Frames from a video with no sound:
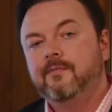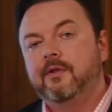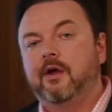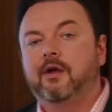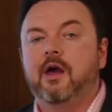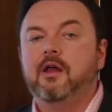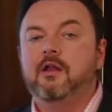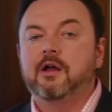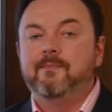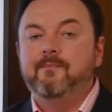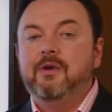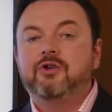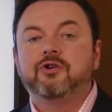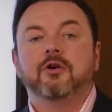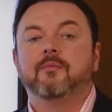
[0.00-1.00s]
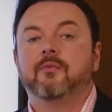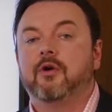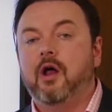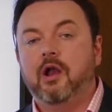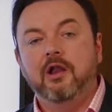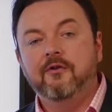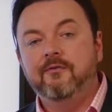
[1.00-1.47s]
okay, like Mitcham.
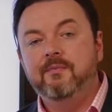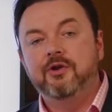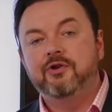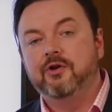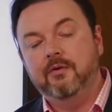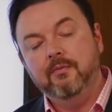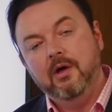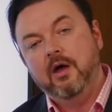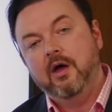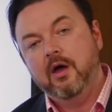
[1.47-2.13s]
I love Mitcham.